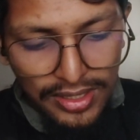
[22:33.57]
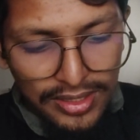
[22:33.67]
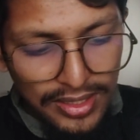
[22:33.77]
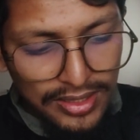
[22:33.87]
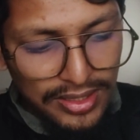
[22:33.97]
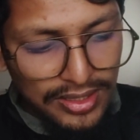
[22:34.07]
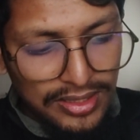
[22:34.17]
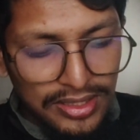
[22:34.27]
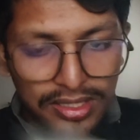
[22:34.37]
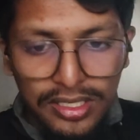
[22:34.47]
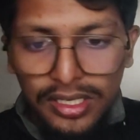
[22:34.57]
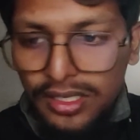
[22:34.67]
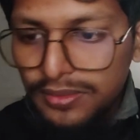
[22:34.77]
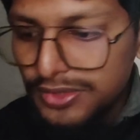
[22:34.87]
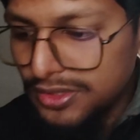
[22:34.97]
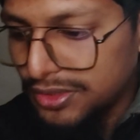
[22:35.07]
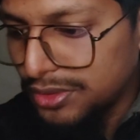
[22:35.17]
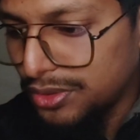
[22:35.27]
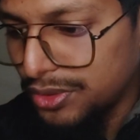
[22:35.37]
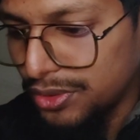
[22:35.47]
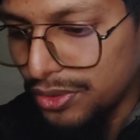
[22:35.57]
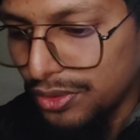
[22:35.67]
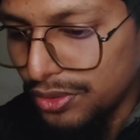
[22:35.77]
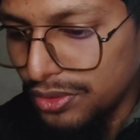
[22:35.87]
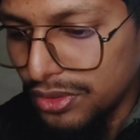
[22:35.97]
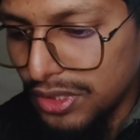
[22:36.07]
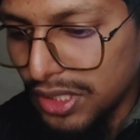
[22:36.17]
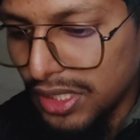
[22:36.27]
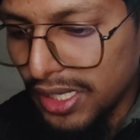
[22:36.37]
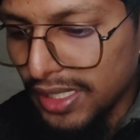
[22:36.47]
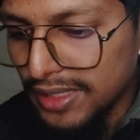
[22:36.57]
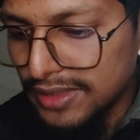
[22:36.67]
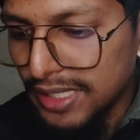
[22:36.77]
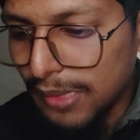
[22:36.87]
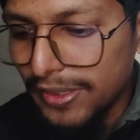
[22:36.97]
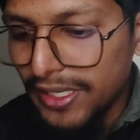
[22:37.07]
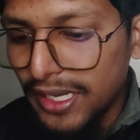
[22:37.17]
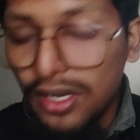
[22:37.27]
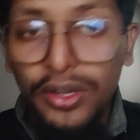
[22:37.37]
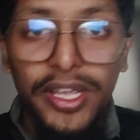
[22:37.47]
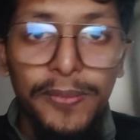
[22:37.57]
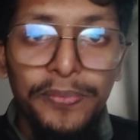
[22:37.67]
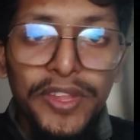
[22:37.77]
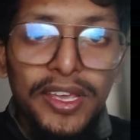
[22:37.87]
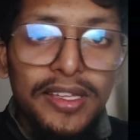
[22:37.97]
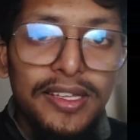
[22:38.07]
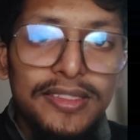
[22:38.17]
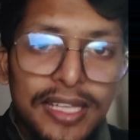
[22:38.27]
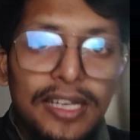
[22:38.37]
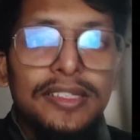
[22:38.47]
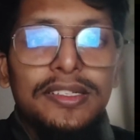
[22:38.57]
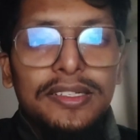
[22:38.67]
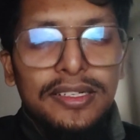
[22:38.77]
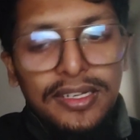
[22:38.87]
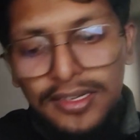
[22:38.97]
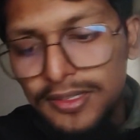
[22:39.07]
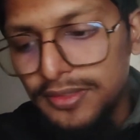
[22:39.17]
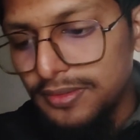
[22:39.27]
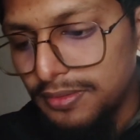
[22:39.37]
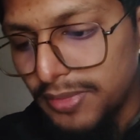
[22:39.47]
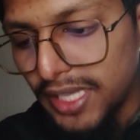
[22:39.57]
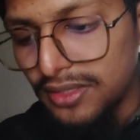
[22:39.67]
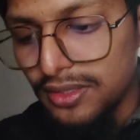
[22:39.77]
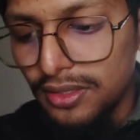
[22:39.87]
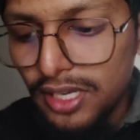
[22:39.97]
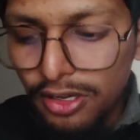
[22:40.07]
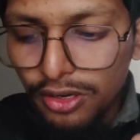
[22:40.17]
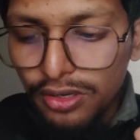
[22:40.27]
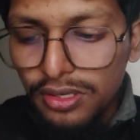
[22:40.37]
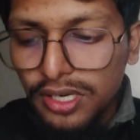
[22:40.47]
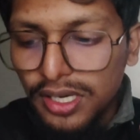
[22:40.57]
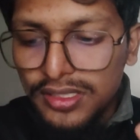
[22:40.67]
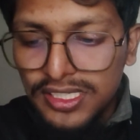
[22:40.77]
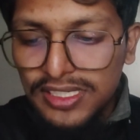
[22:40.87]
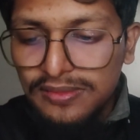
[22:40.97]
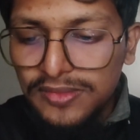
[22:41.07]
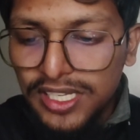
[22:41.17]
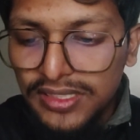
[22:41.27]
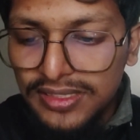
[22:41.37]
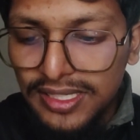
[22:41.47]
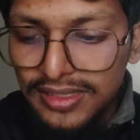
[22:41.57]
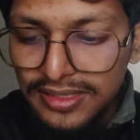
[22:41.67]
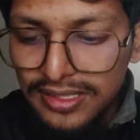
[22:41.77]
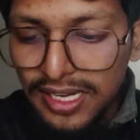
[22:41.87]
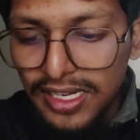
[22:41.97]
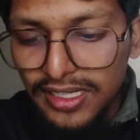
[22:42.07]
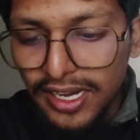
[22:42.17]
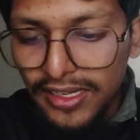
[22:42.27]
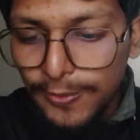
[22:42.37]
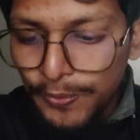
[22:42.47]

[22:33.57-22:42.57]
Then it comes to the next, I mean okay, there is another method or a term that says learning rate.